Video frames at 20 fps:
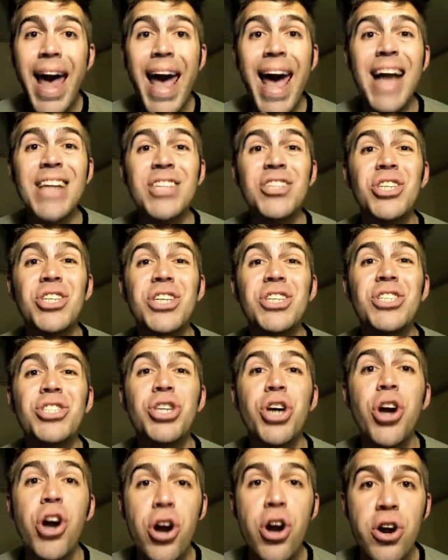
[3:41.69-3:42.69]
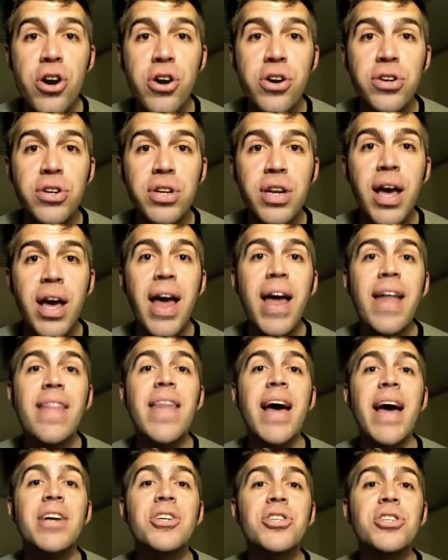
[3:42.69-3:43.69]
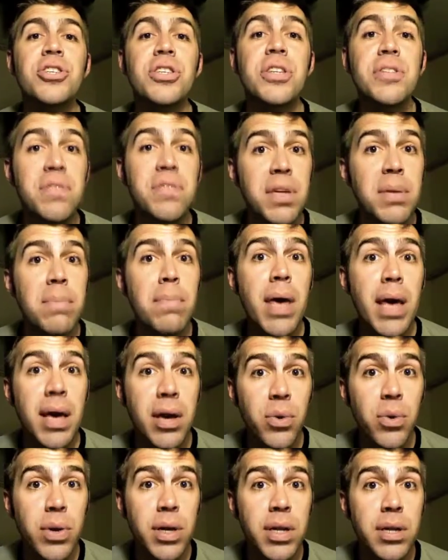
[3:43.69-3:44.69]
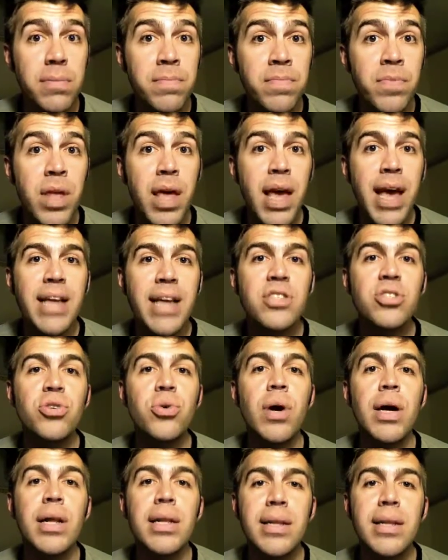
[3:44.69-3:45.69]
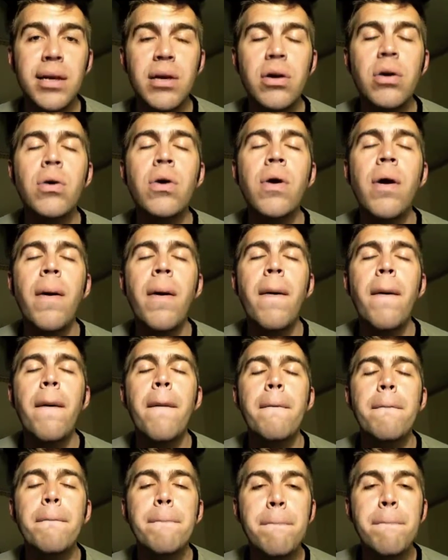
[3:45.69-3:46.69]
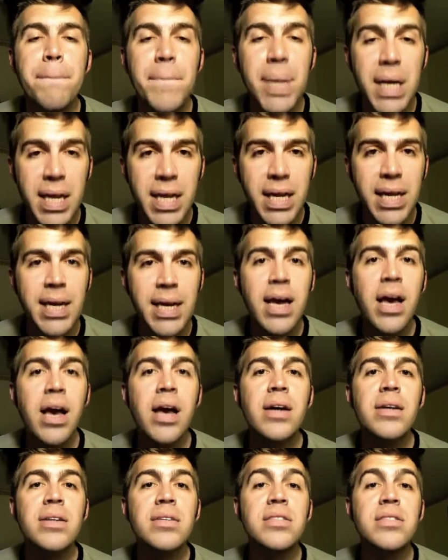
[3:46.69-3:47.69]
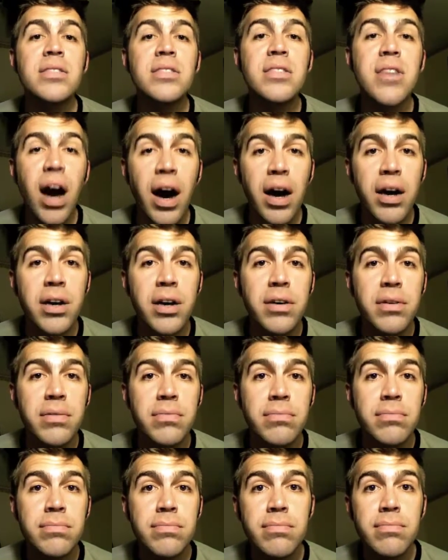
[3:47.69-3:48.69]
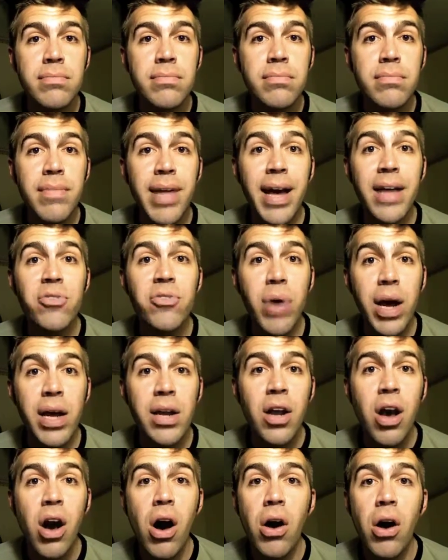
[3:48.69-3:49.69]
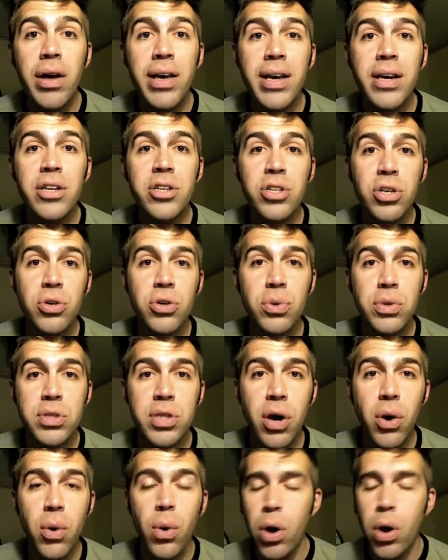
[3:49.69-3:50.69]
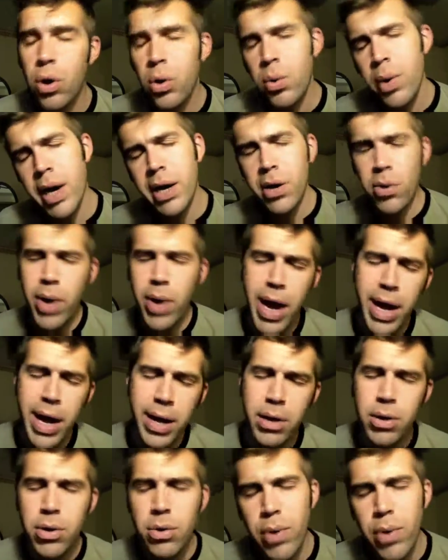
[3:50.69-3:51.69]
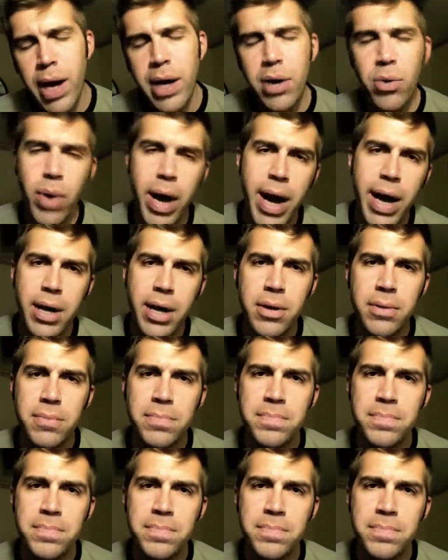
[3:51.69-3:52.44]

And she turned that shifty penguin into a little bitty duck. That's right, all he could do was go quack, quack, quack, quack.